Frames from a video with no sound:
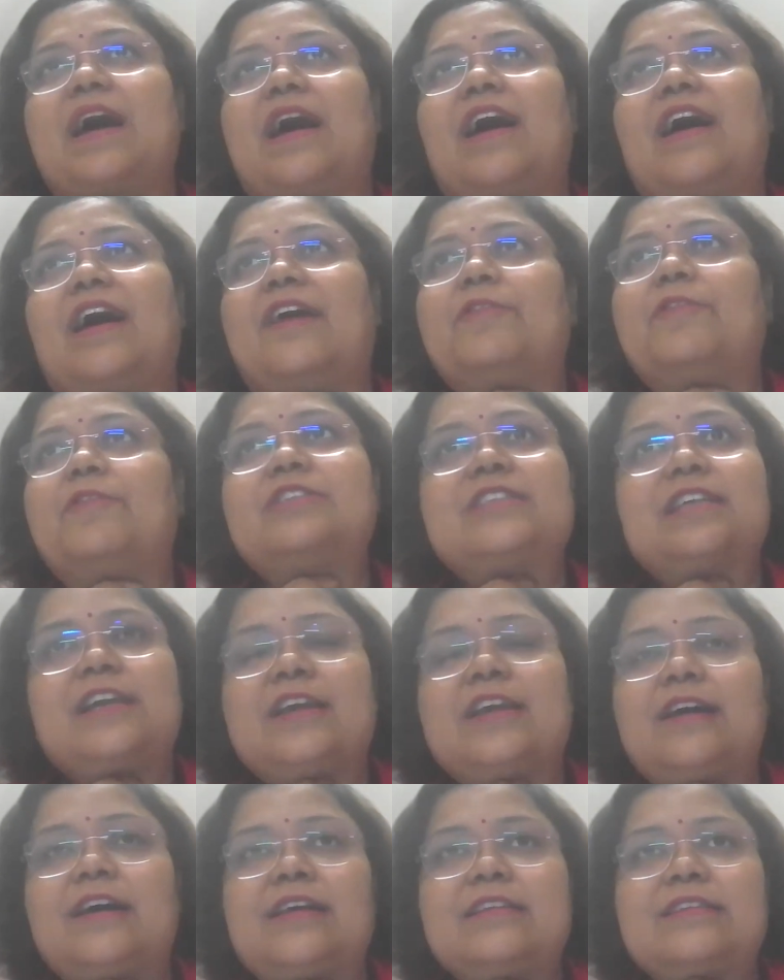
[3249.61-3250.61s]
I was
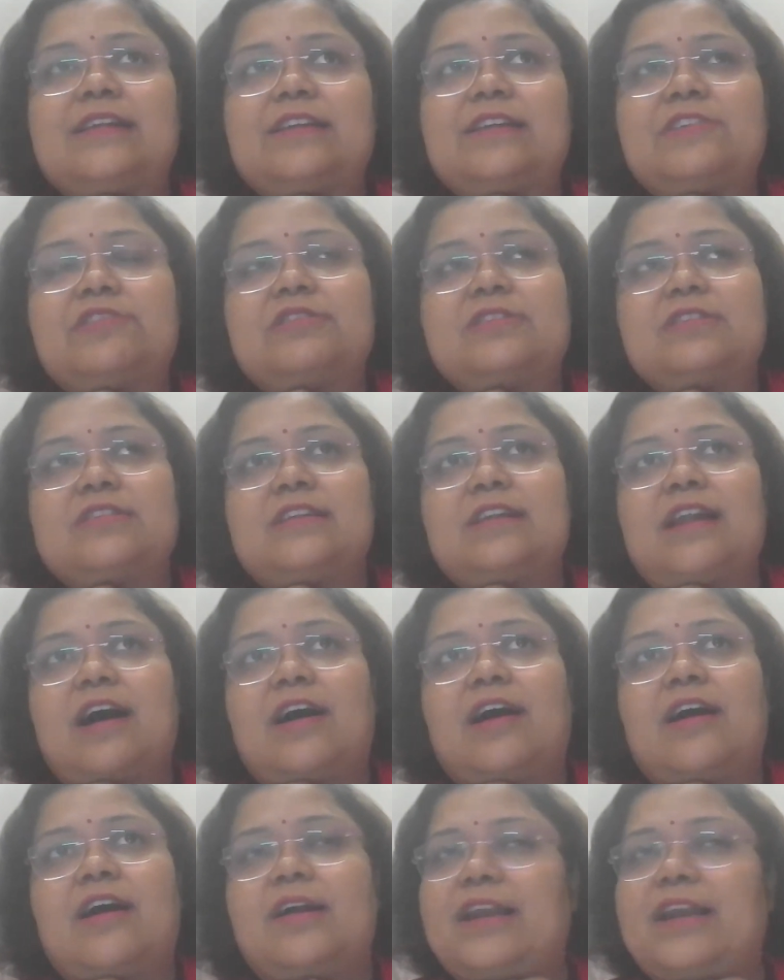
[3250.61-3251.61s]
taking consultations.
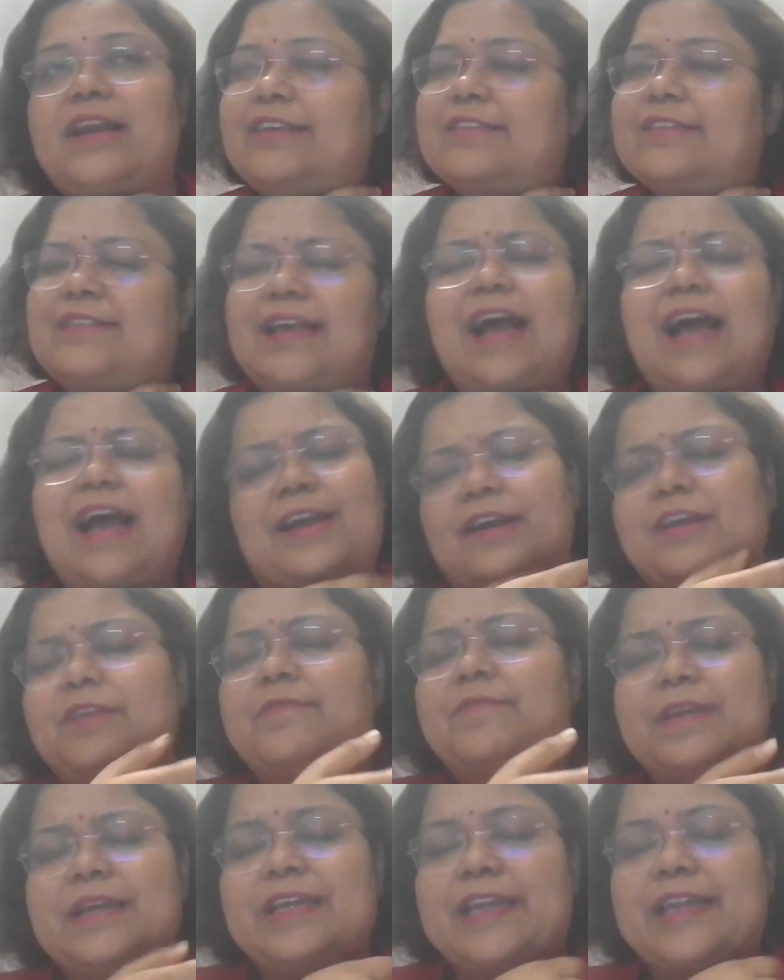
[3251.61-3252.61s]
I
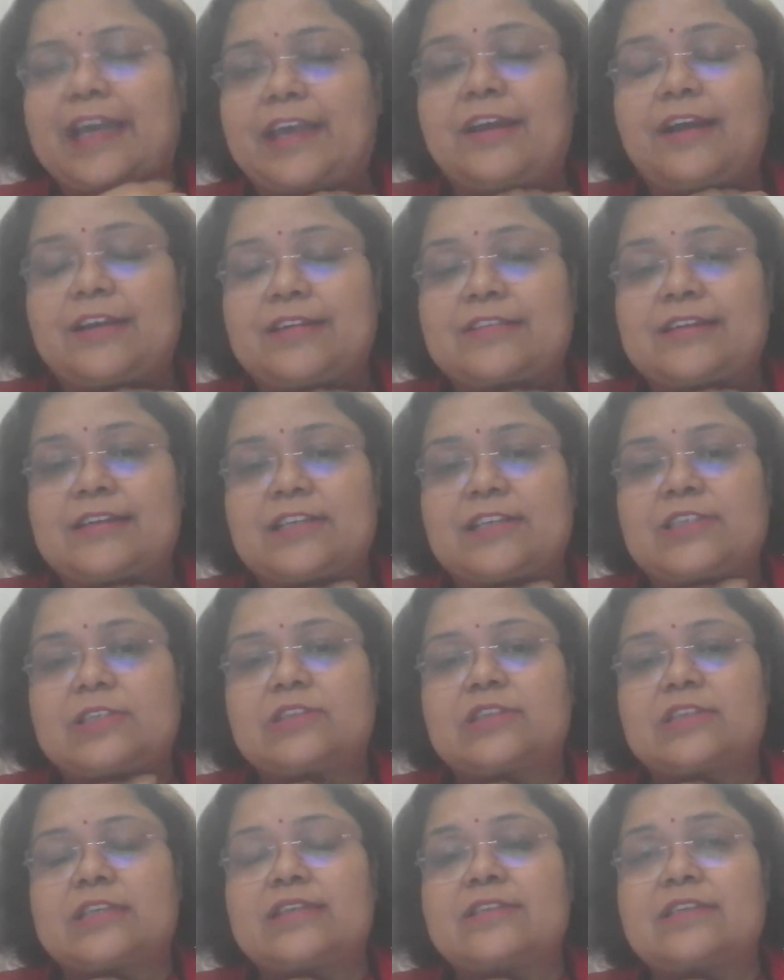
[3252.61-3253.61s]
have been taking
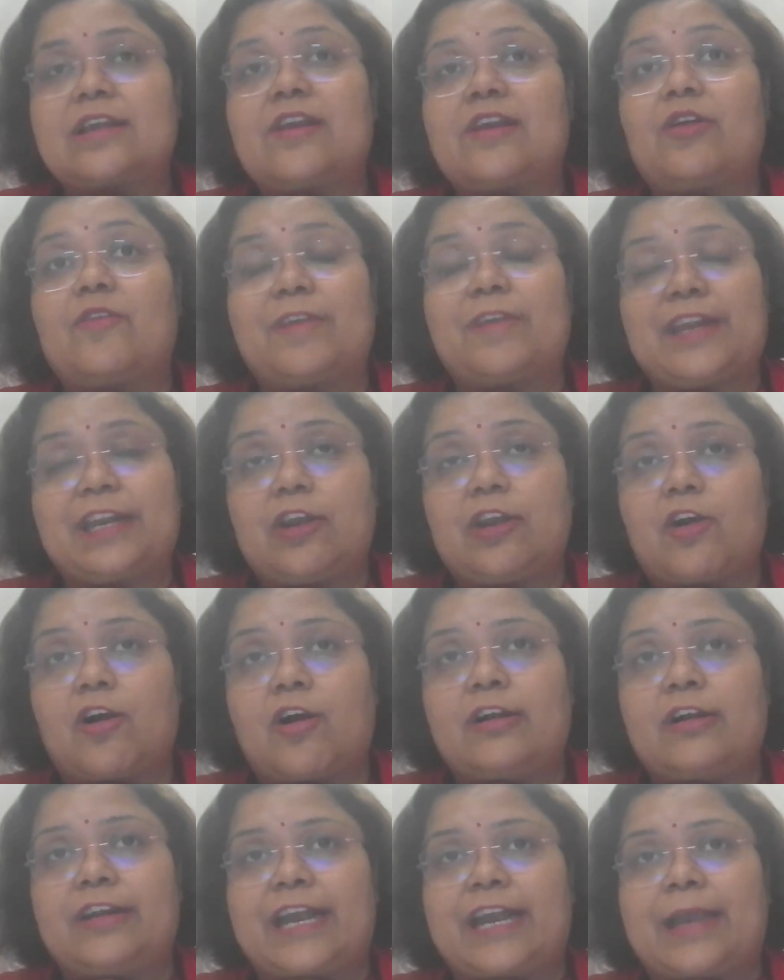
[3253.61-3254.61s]
consultations since a very
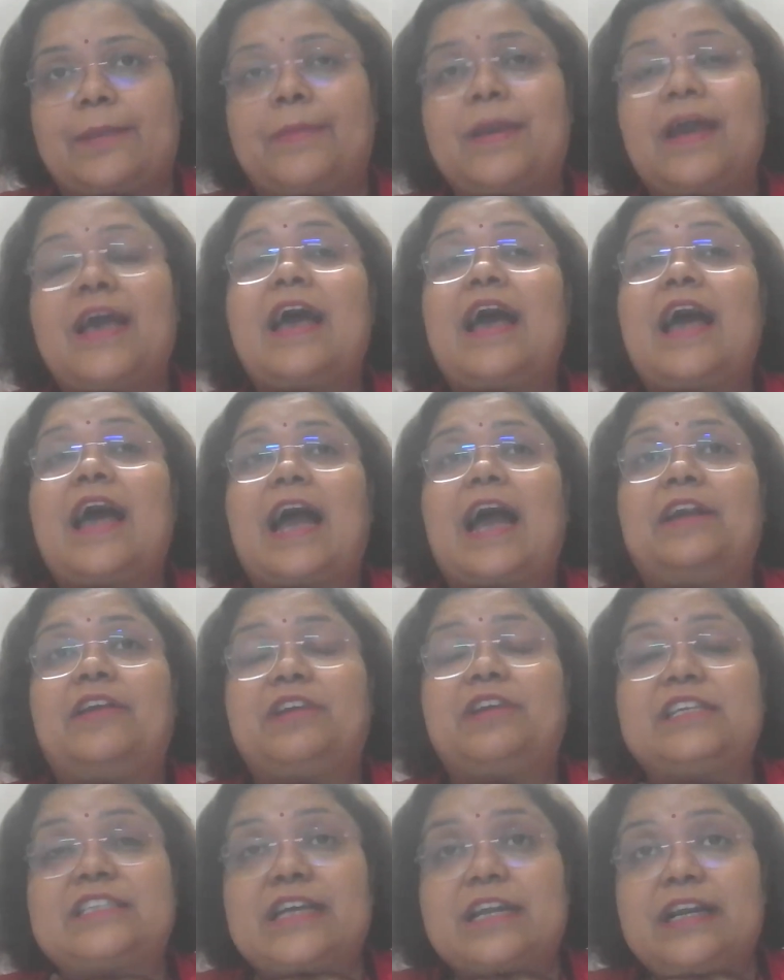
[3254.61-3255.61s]
long time,
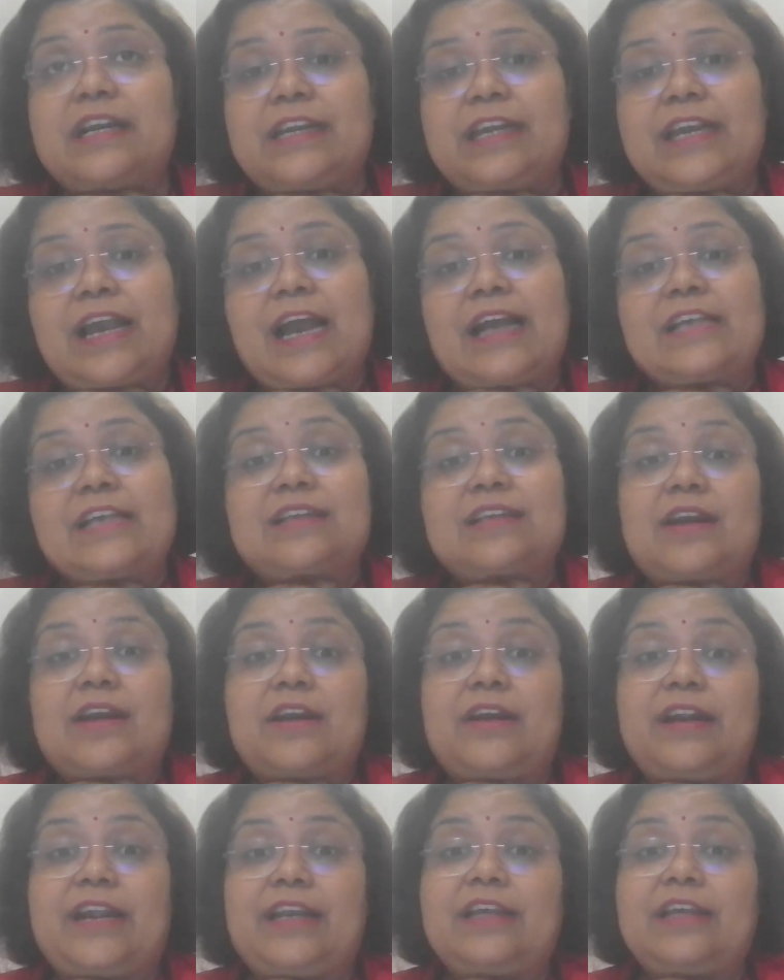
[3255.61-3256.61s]
and recently I
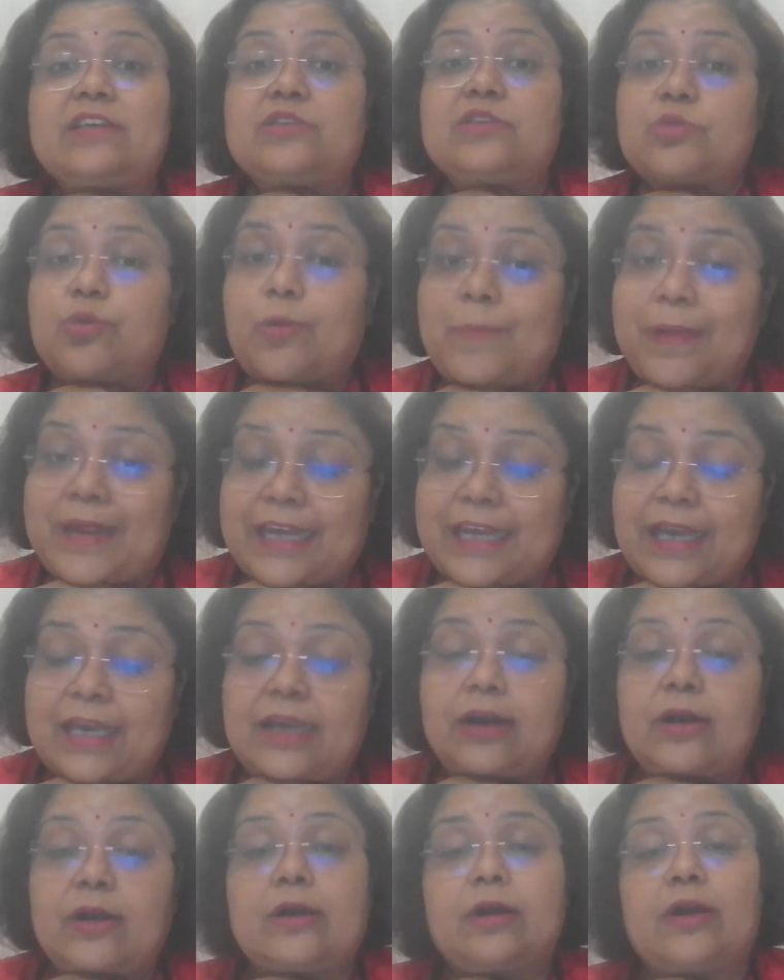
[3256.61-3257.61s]
started getting so
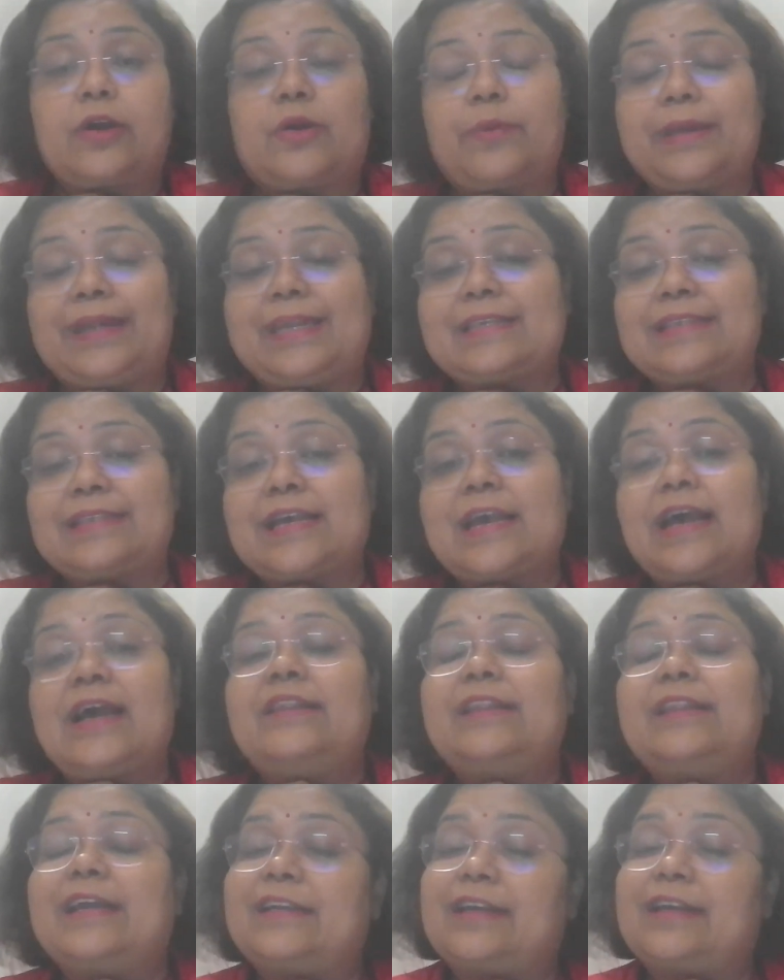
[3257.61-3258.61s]
many queries
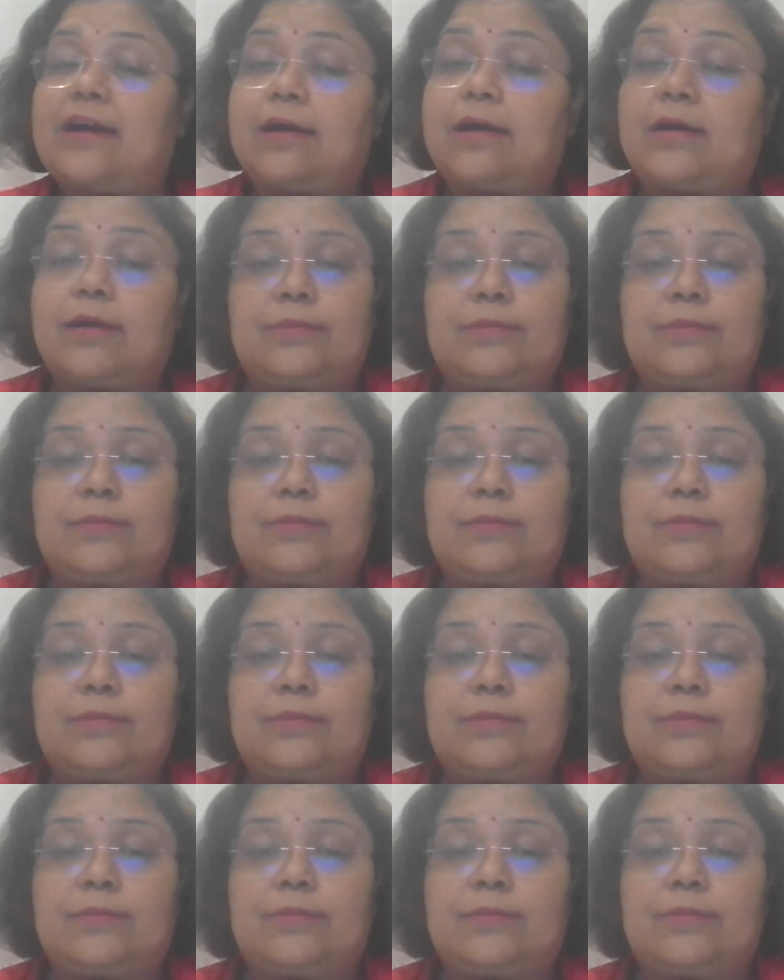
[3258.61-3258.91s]
that